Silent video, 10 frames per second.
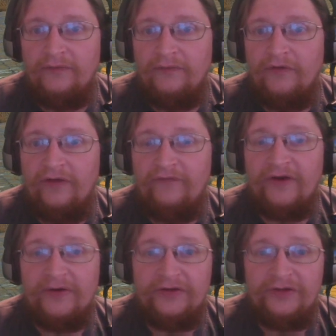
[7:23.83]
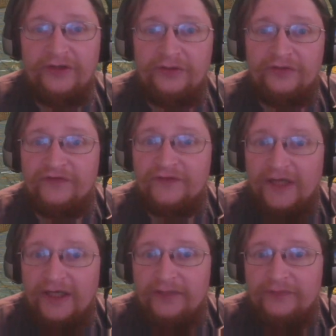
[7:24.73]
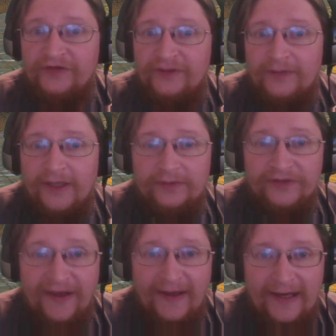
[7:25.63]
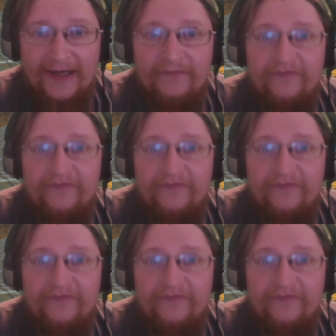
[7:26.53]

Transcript: very useful items to be able to have.